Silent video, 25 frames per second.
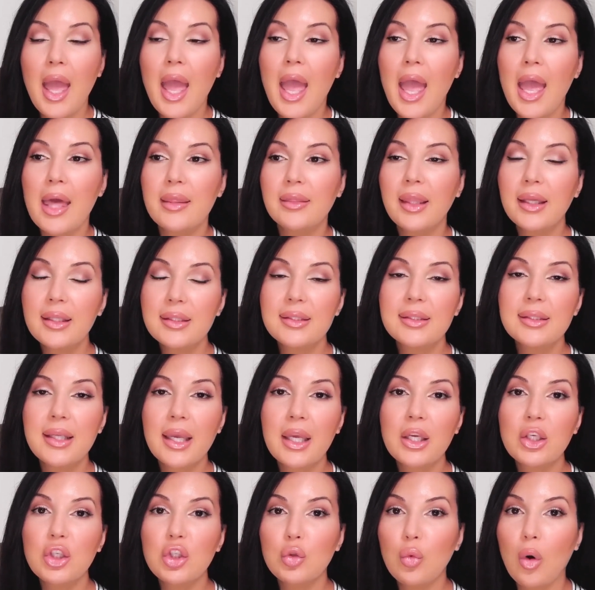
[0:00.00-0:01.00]
And let's
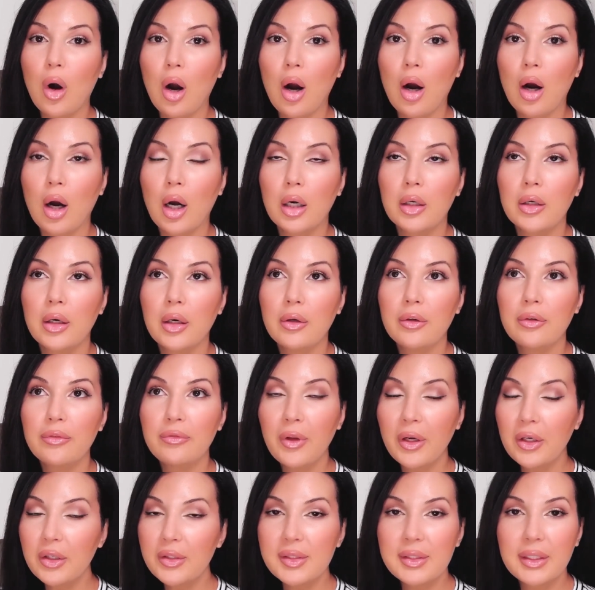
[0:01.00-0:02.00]
say you are
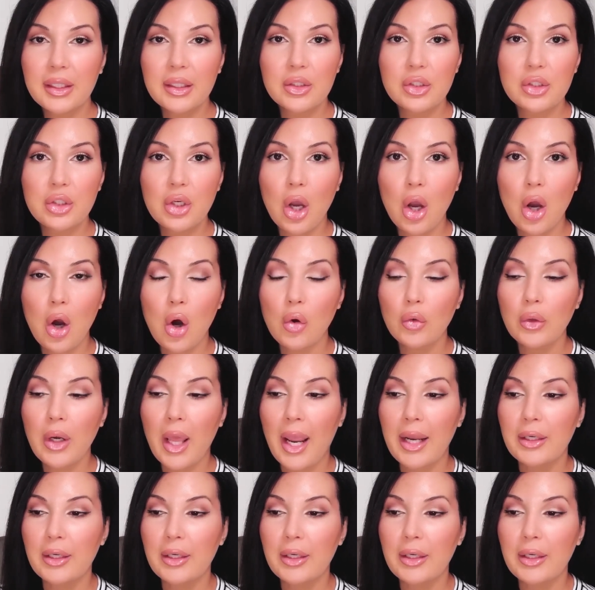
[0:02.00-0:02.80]
fair skin tone